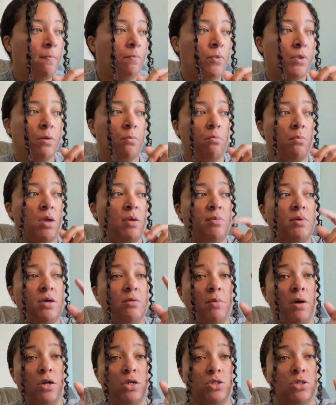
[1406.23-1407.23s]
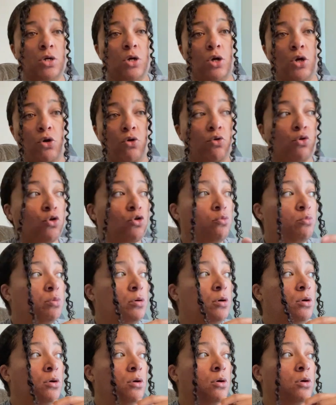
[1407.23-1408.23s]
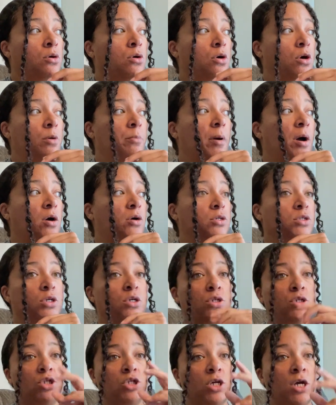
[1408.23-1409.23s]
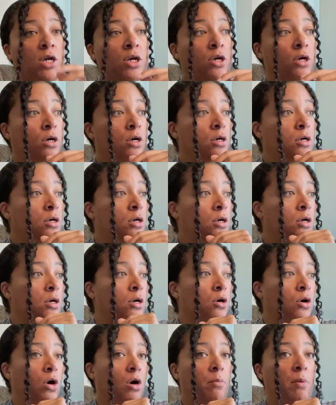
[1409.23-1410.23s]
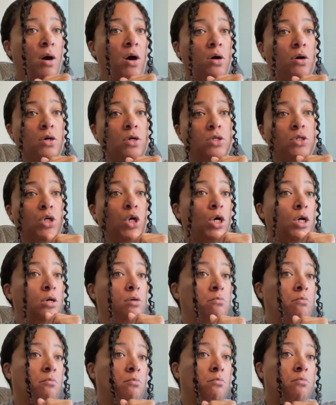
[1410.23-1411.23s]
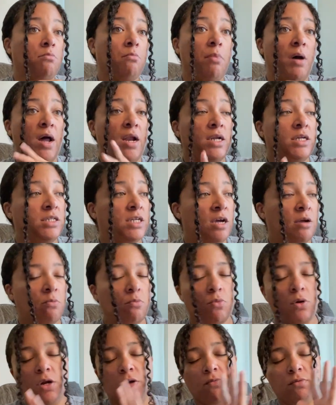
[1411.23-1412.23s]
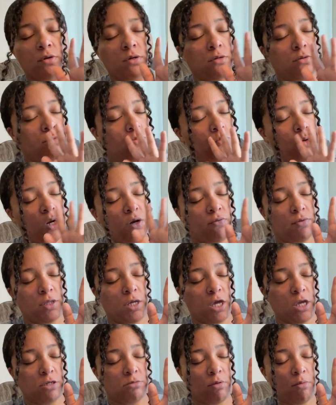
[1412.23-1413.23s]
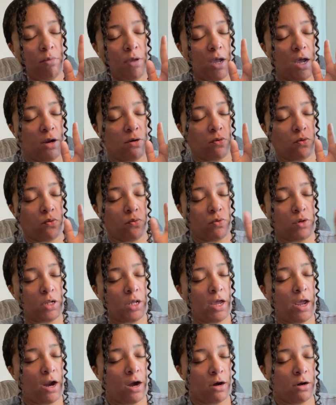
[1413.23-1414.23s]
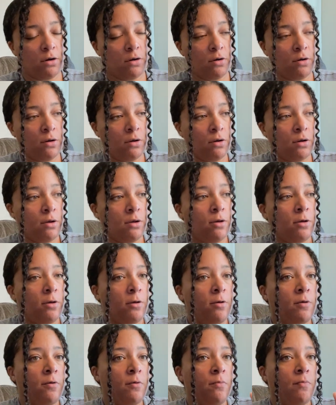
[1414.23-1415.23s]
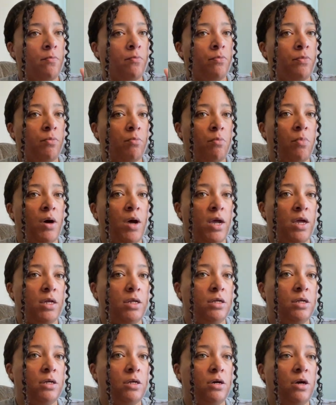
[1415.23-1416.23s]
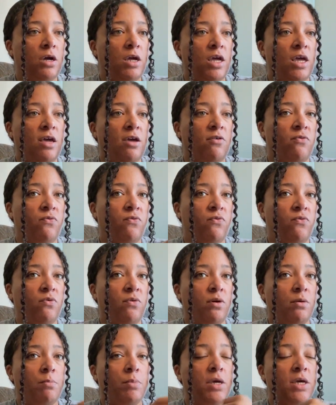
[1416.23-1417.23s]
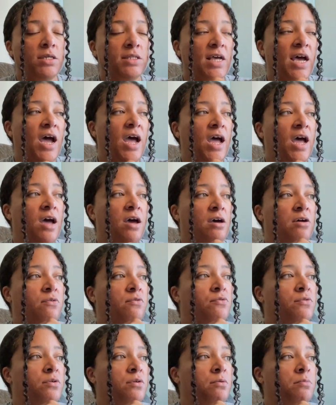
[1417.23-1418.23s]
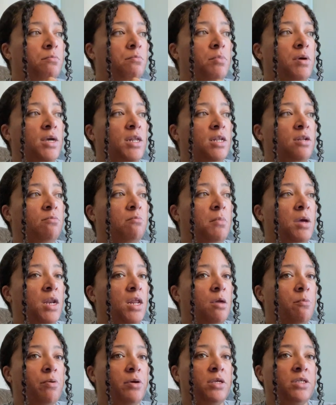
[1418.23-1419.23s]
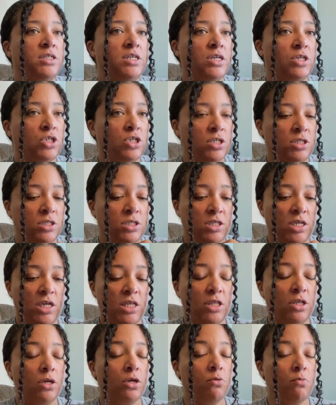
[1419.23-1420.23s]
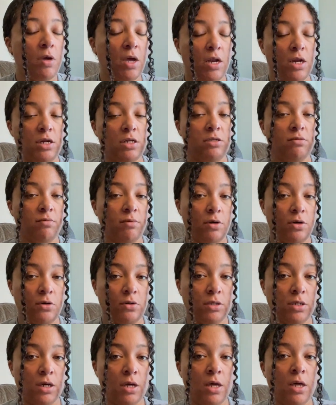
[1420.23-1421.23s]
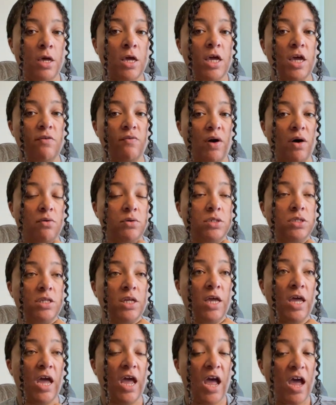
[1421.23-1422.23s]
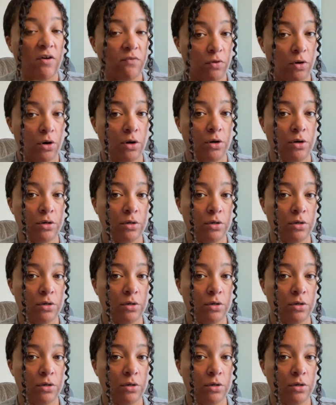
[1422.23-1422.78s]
maybe about a certain group or about a certain gender or about a certain body type, whatever whatever the case may be. I don't really care. But if because I have been in many positions in the humanities field, if I was to ever